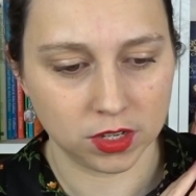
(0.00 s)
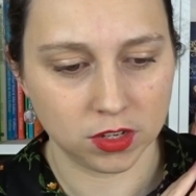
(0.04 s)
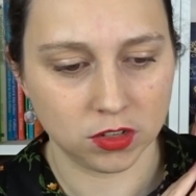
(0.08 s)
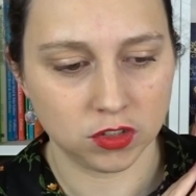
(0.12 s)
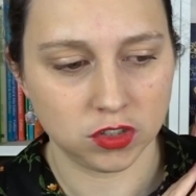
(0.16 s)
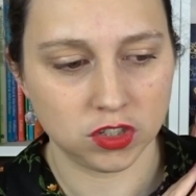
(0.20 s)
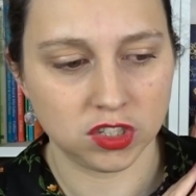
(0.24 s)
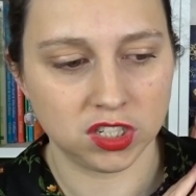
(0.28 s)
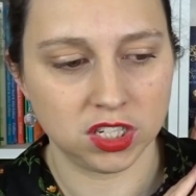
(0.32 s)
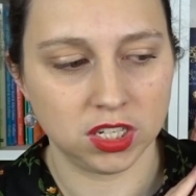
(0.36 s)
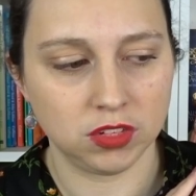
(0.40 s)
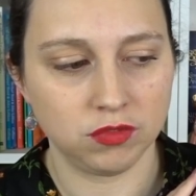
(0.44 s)

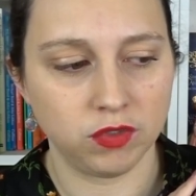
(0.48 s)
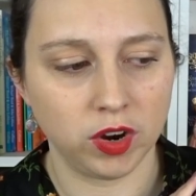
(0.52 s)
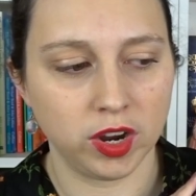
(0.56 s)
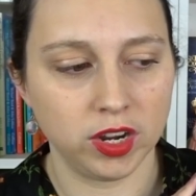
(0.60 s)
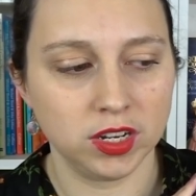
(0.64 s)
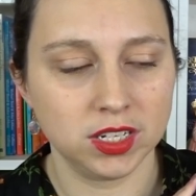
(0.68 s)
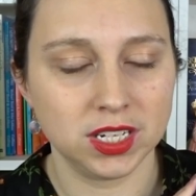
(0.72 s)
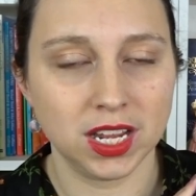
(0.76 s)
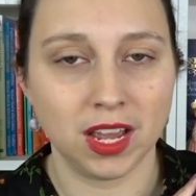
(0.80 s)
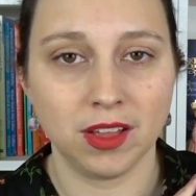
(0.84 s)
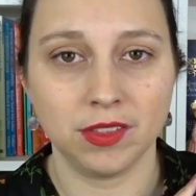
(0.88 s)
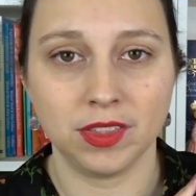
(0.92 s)
She
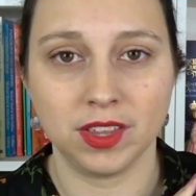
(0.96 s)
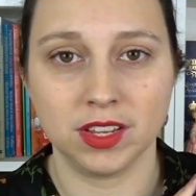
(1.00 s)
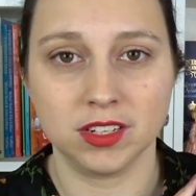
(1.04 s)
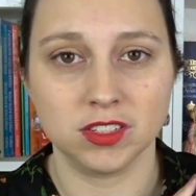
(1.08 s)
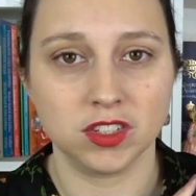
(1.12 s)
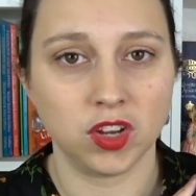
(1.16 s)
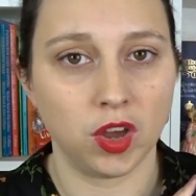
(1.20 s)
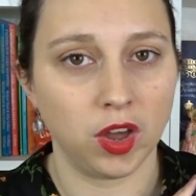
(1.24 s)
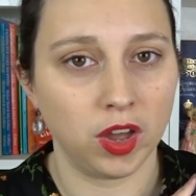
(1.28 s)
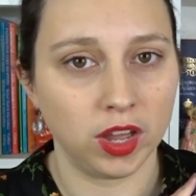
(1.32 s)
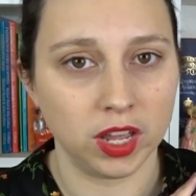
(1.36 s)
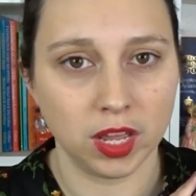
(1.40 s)
wrote out the
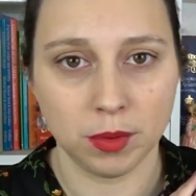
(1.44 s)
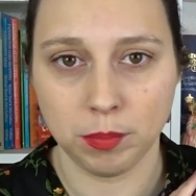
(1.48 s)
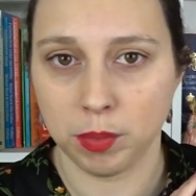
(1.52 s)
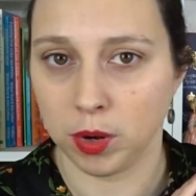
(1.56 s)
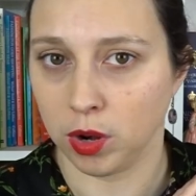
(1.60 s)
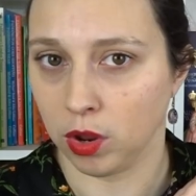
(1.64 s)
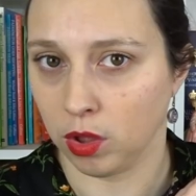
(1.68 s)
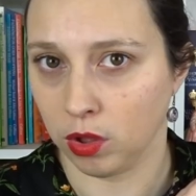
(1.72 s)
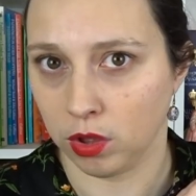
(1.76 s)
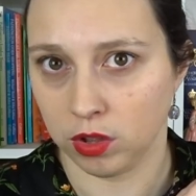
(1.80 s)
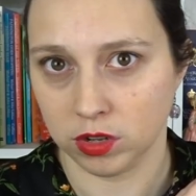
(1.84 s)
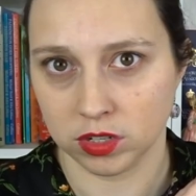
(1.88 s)
entire
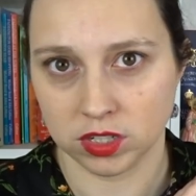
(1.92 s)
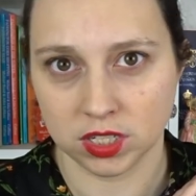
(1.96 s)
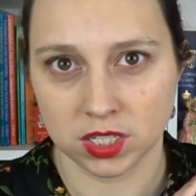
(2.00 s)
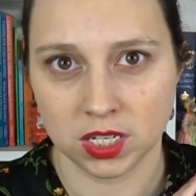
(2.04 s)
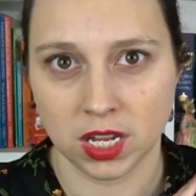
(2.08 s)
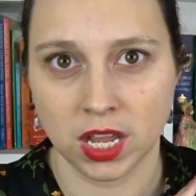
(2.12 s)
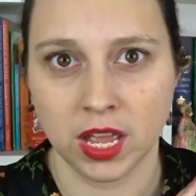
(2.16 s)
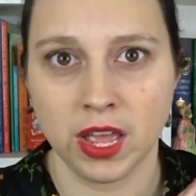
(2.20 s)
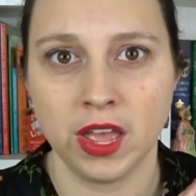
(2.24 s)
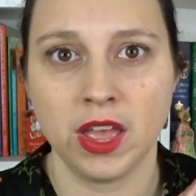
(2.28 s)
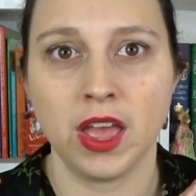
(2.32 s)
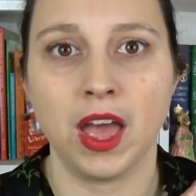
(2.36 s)
plot
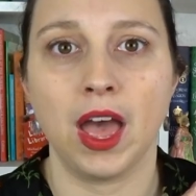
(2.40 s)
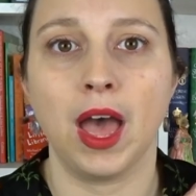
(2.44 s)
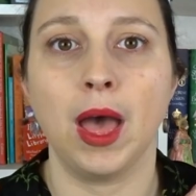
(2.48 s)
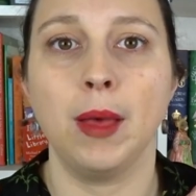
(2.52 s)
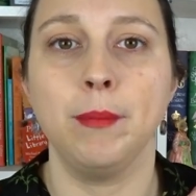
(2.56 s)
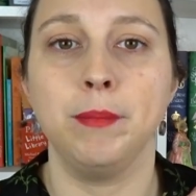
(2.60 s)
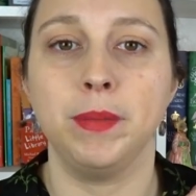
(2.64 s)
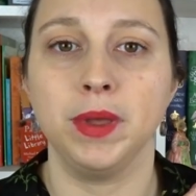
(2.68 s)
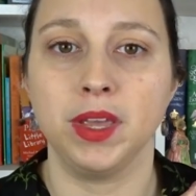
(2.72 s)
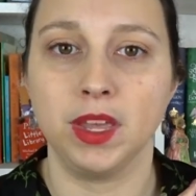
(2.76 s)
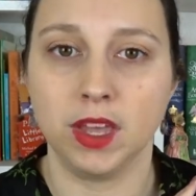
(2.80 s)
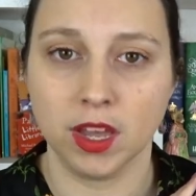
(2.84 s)

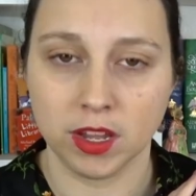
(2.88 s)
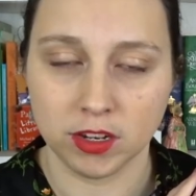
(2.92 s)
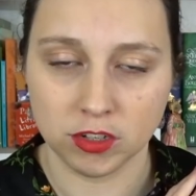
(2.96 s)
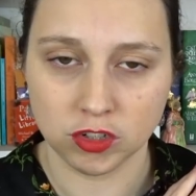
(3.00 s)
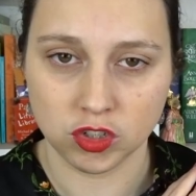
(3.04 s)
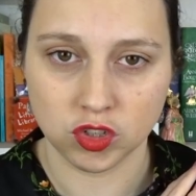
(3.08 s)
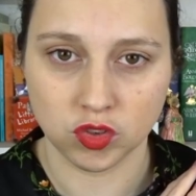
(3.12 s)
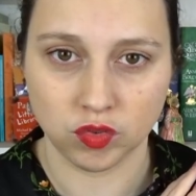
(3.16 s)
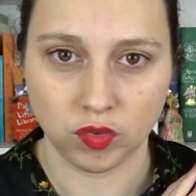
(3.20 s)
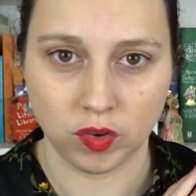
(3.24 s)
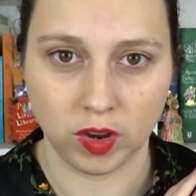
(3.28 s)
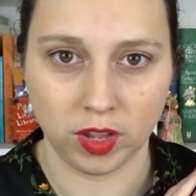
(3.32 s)
and begun
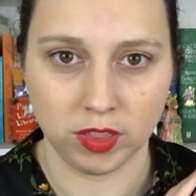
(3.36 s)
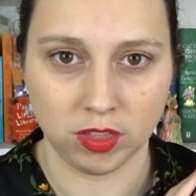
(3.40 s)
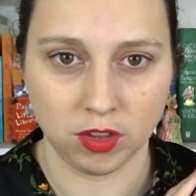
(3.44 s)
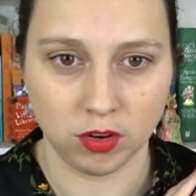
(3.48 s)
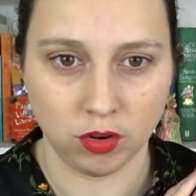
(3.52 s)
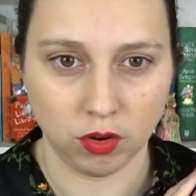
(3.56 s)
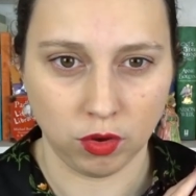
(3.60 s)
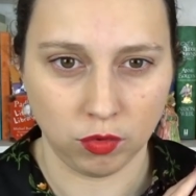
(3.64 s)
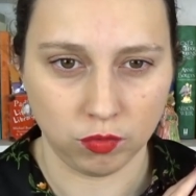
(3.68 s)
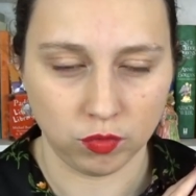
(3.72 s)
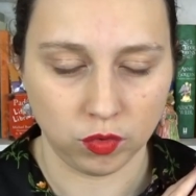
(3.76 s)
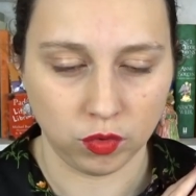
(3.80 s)
to write the
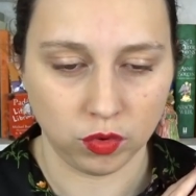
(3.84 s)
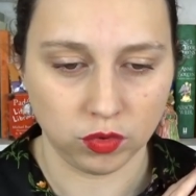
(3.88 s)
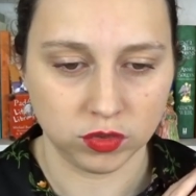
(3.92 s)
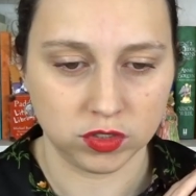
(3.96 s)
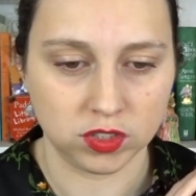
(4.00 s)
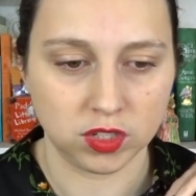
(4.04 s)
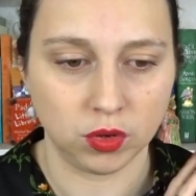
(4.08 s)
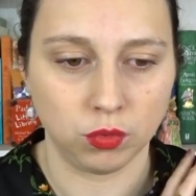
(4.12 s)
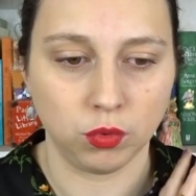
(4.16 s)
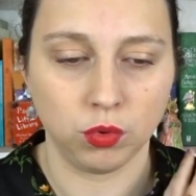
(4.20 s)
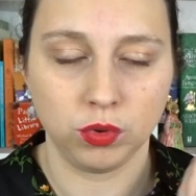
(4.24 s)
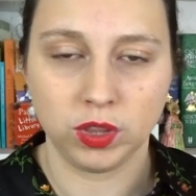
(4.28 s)
novel.
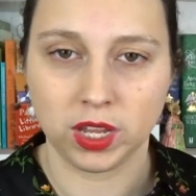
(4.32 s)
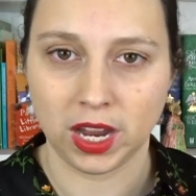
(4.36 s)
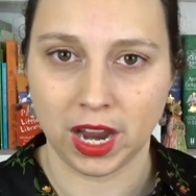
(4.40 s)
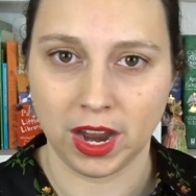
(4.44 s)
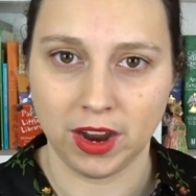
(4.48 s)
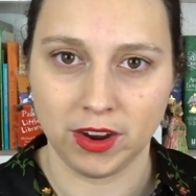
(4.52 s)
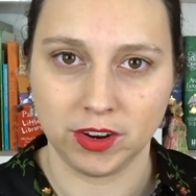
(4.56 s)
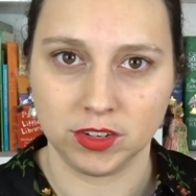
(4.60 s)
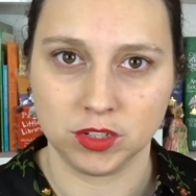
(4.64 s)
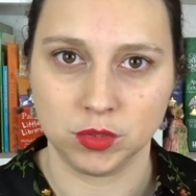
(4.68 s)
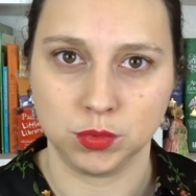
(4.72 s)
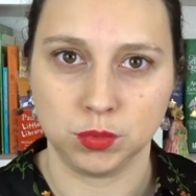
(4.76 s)
So all the
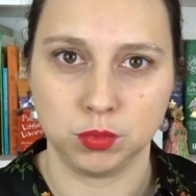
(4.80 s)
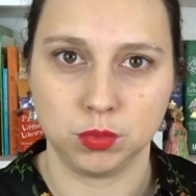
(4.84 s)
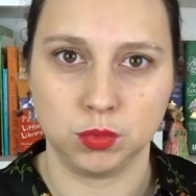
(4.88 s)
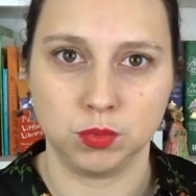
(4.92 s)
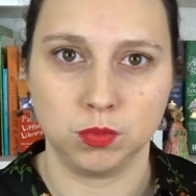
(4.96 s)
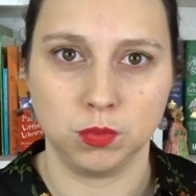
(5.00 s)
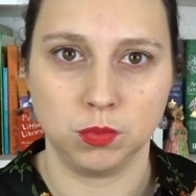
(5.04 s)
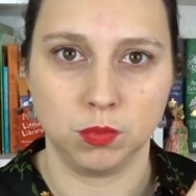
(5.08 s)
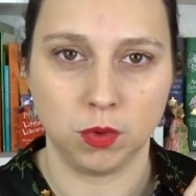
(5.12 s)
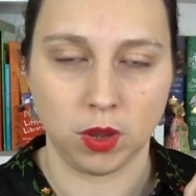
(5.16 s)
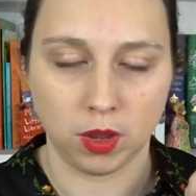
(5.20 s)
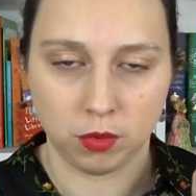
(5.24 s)
characters
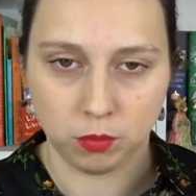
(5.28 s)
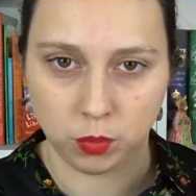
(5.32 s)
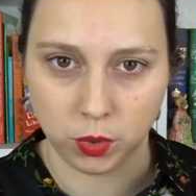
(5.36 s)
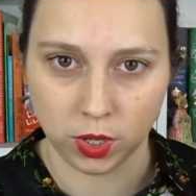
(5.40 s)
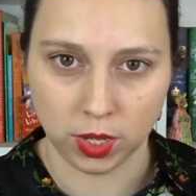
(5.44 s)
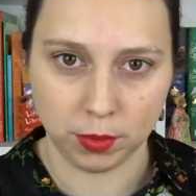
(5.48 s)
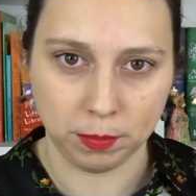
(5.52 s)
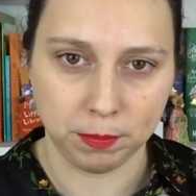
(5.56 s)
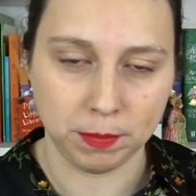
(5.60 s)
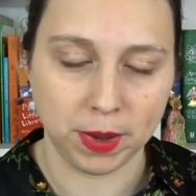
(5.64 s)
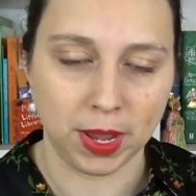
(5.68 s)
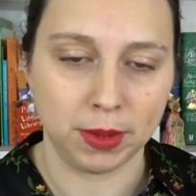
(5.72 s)

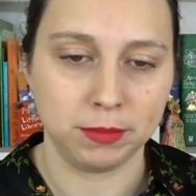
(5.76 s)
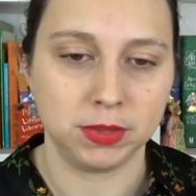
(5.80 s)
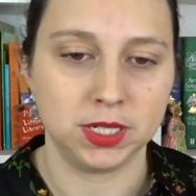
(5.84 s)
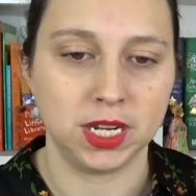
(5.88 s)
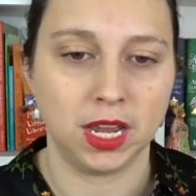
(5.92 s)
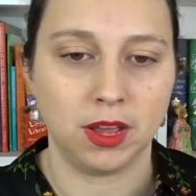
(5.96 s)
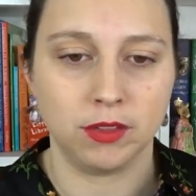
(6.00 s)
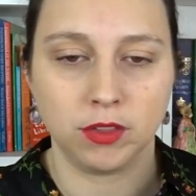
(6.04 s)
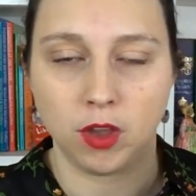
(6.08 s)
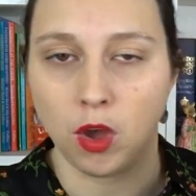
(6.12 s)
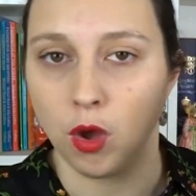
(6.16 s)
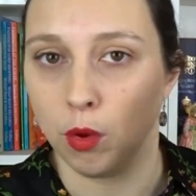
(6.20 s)
were mapped
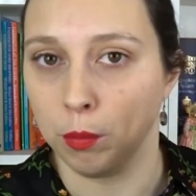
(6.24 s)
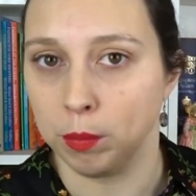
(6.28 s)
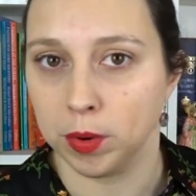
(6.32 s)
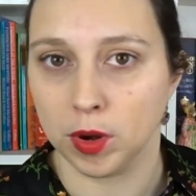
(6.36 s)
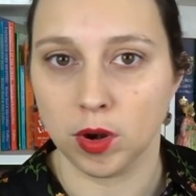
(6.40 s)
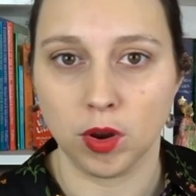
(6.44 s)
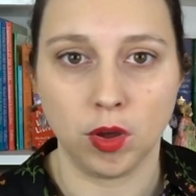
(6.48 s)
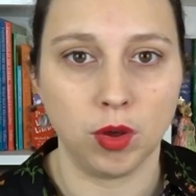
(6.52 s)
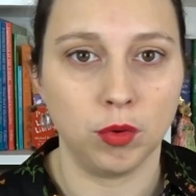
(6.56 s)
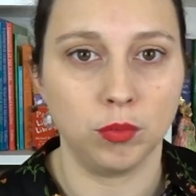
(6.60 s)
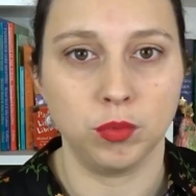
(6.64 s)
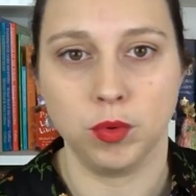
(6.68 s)
out, the whole
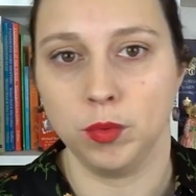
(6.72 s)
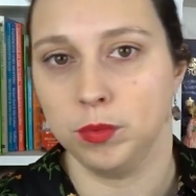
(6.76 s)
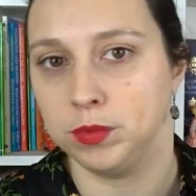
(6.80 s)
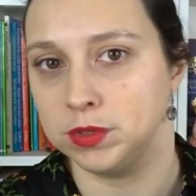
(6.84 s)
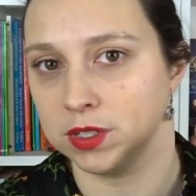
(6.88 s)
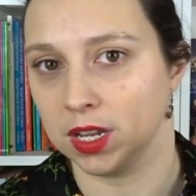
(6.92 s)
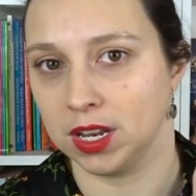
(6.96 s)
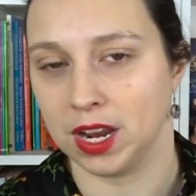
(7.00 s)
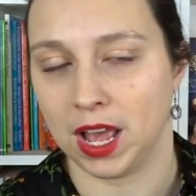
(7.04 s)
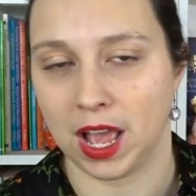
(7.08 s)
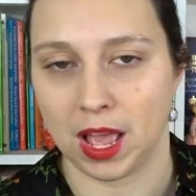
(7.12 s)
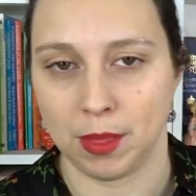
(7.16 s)
plot, what was
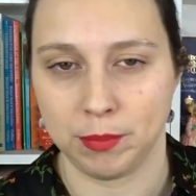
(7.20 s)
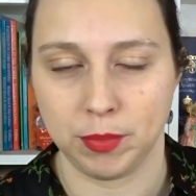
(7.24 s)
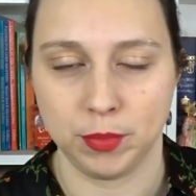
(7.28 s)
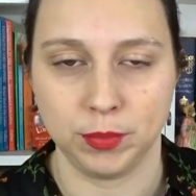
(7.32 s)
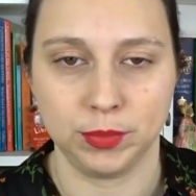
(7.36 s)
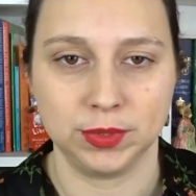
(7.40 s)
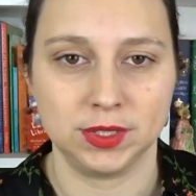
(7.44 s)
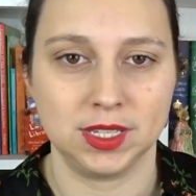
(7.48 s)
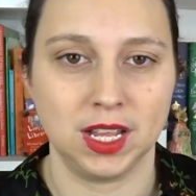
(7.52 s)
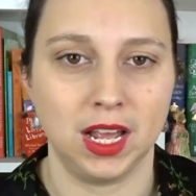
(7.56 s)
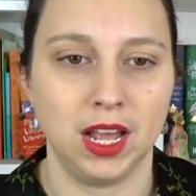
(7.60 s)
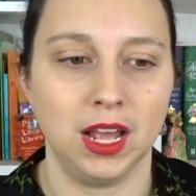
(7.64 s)
going to happen
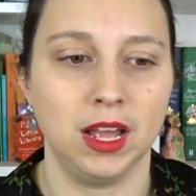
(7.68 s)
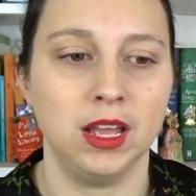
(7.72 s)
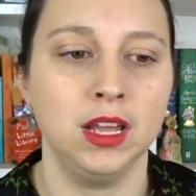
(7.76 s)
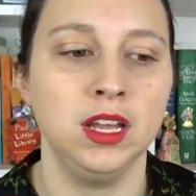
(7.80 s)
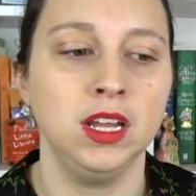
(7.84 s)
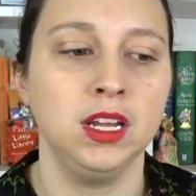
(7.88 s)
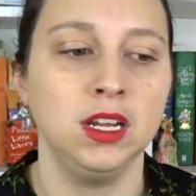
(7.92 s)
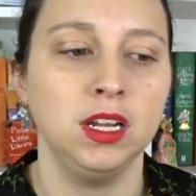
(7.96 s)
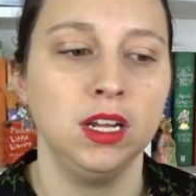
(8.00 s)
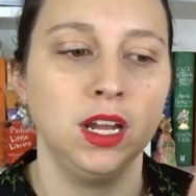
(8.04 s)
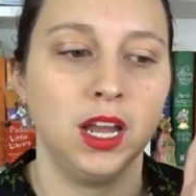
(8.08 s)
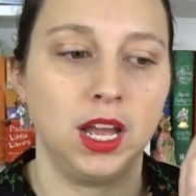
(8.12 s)
was there.
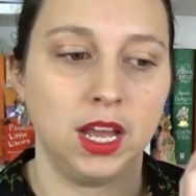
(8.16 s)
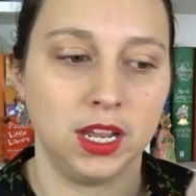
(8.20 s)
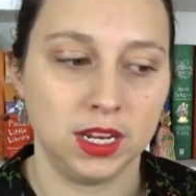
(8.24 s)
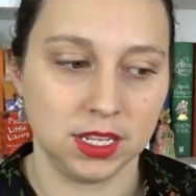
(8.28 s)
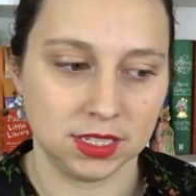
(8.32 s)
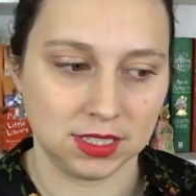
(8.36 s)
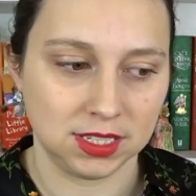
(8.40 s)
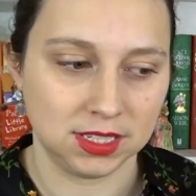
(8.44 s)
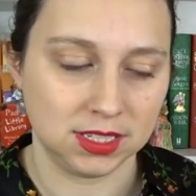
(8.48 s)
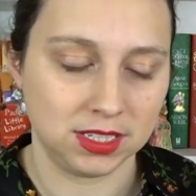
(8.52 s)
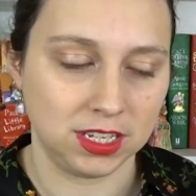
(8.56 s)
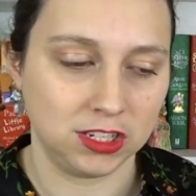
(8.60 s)
And
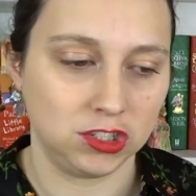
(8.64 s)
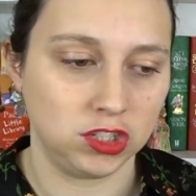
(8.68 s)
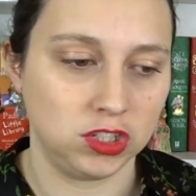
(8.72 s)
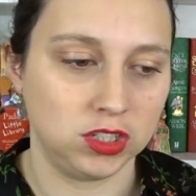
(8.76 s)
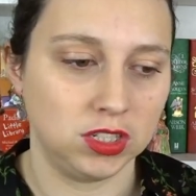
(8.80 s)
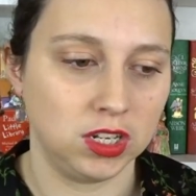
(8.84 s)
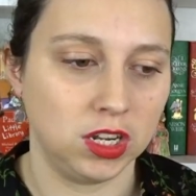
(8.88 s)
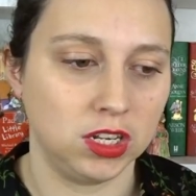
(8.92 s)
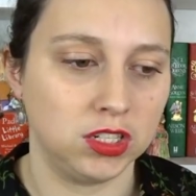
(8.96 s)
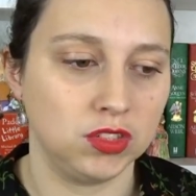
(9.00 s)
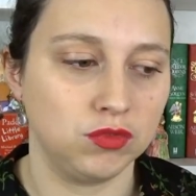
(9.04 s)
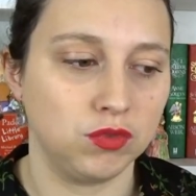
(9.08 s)
as I said, she
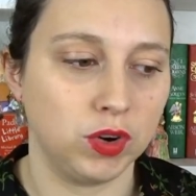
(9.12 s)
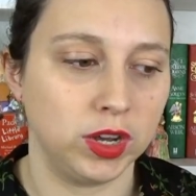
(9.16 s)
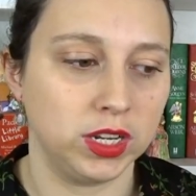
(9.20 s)
started